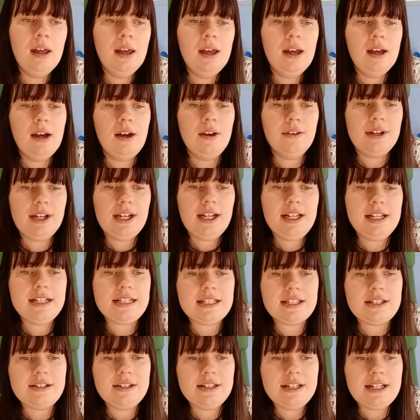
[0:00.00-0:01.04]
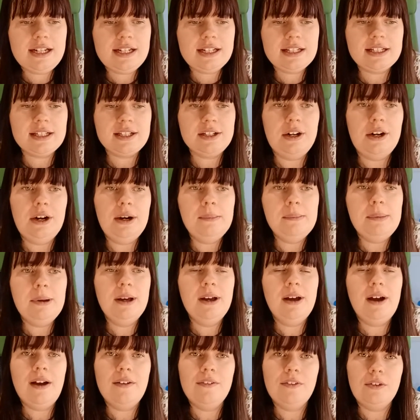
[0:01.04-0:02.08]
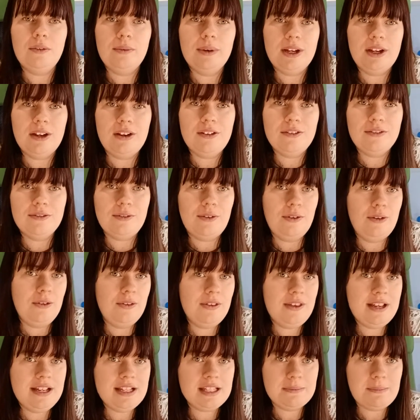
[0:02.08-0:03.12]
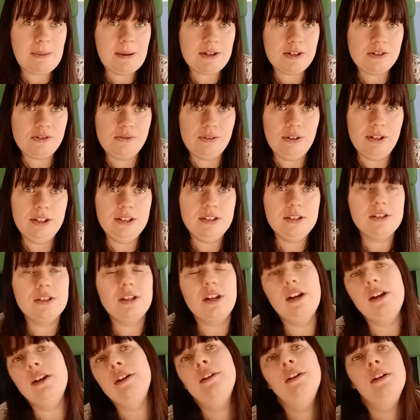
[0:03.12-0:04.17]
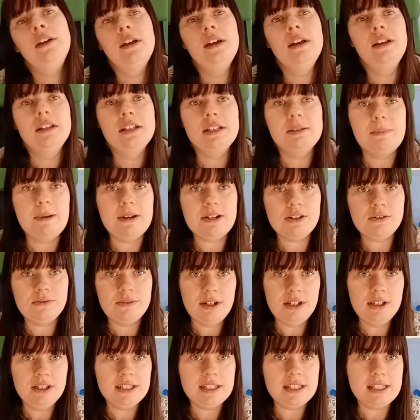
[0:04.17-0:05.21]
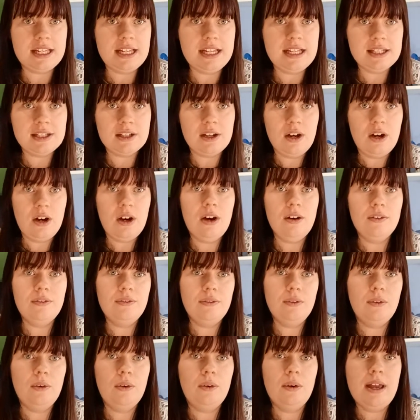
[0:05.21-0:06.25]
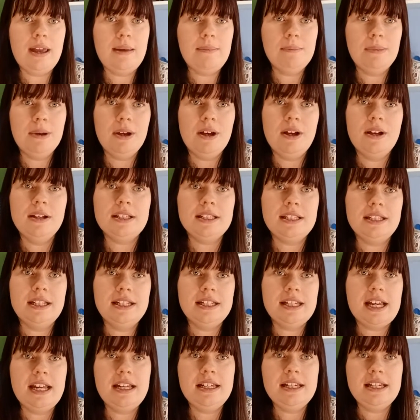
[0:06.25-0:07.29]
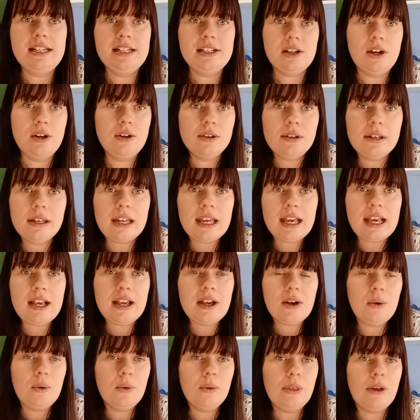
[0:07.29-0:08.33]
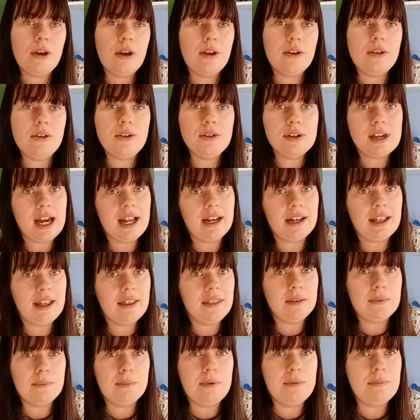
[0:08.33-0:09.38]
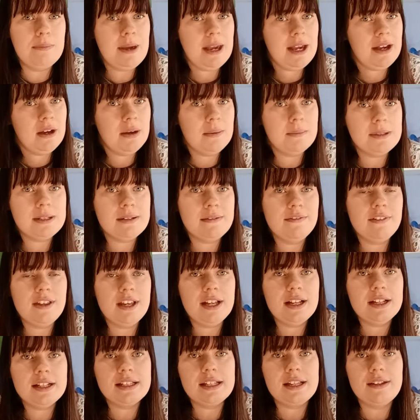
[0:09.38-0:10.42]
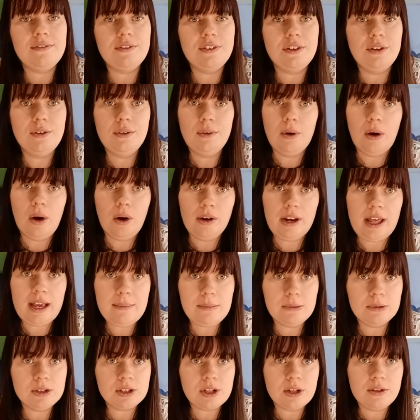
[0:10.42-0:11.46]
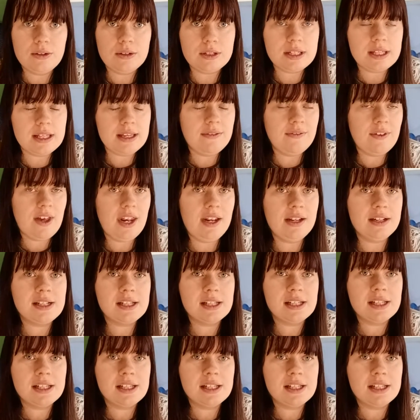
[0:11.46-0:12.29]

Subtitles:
Okay, so next up, I thought we'd go through the special runs. So special runs, these are for in-person attendees only, although you can get them with pickups and things if you aren't able to go to the event.